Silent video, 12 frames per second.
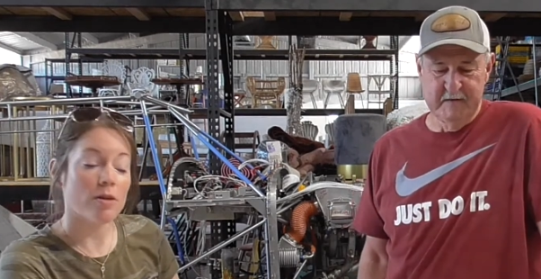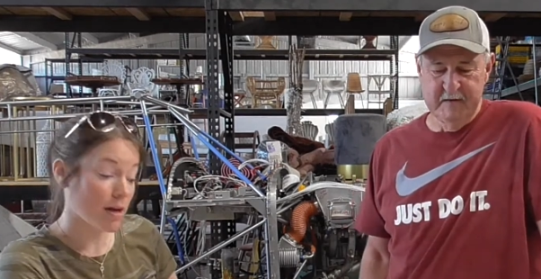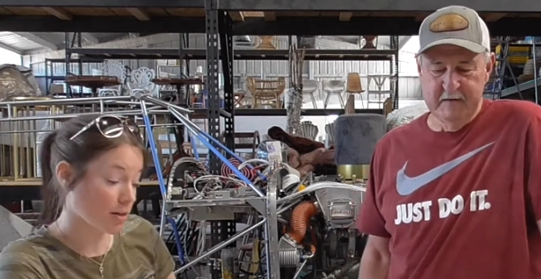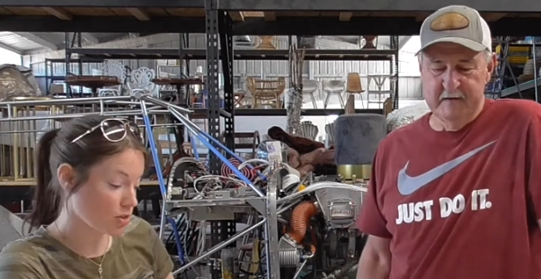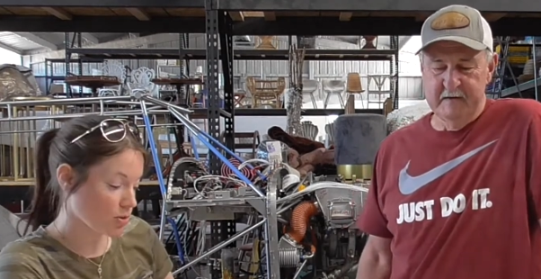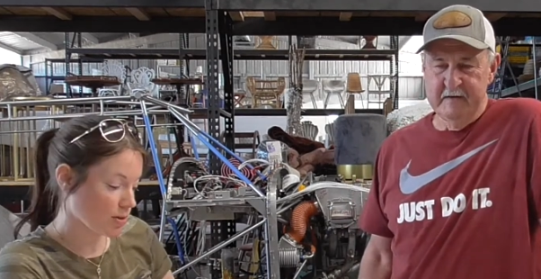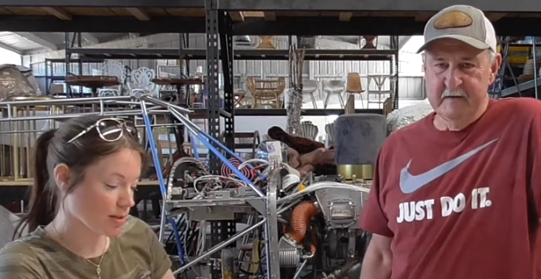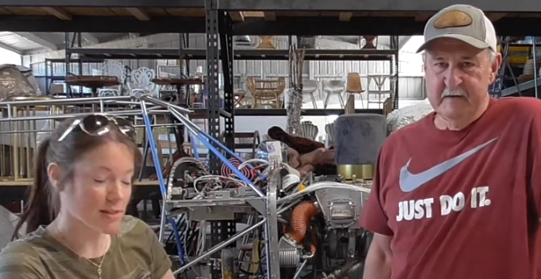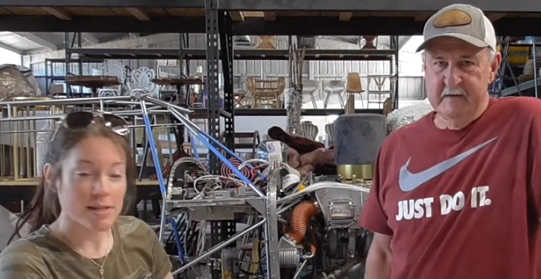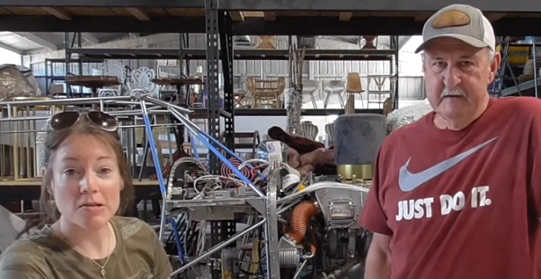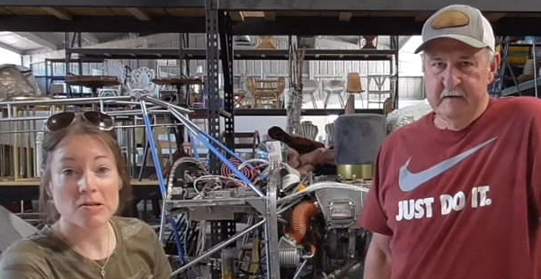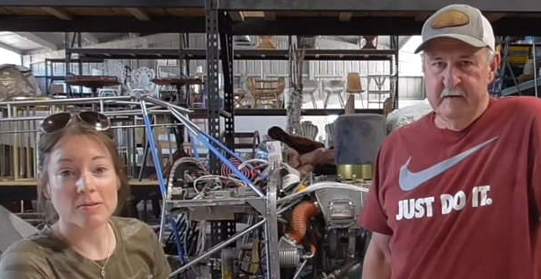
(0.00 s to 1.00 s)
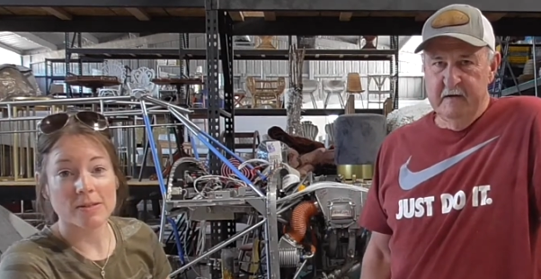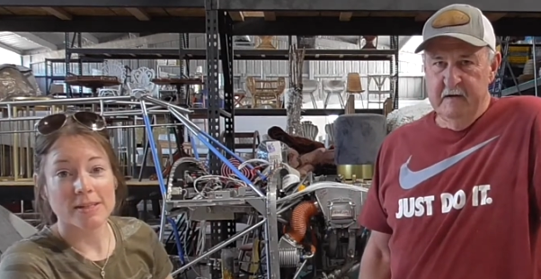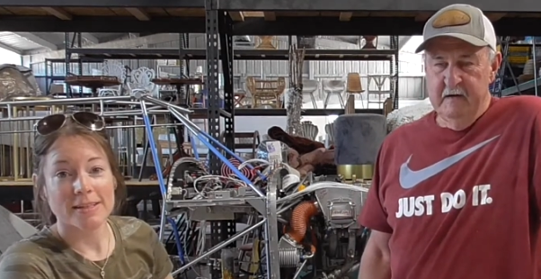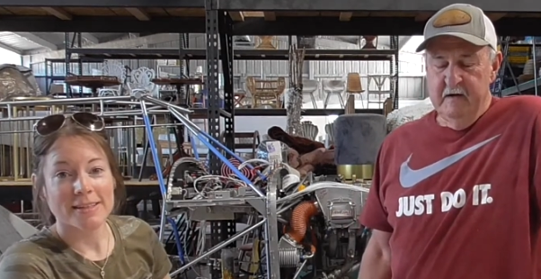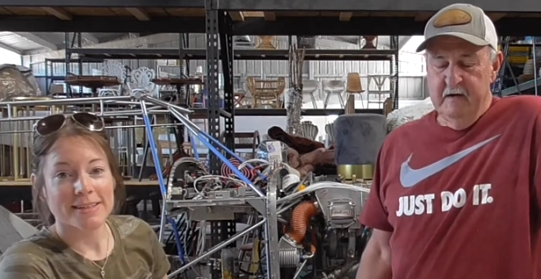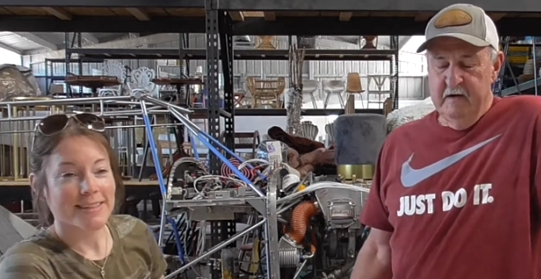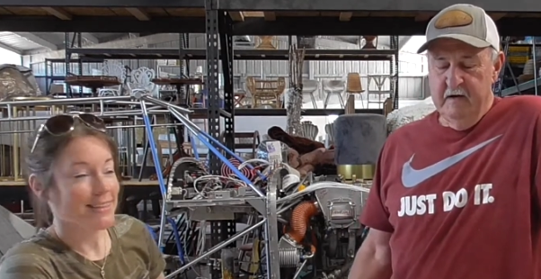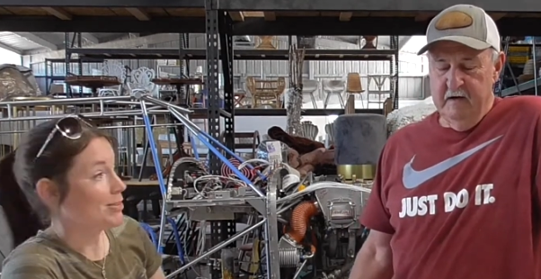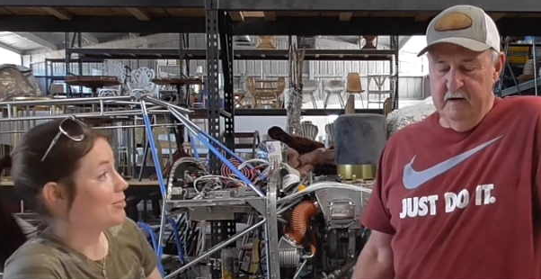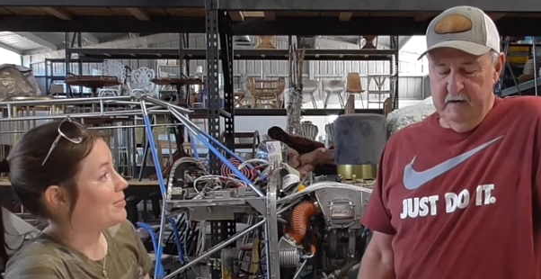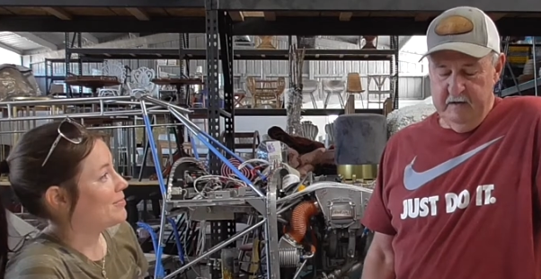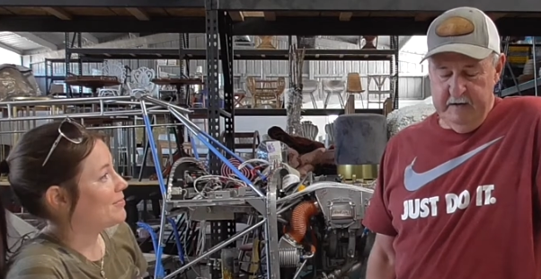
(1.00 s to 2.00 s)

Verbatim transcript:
Speaker 1: as you can tell. Oh,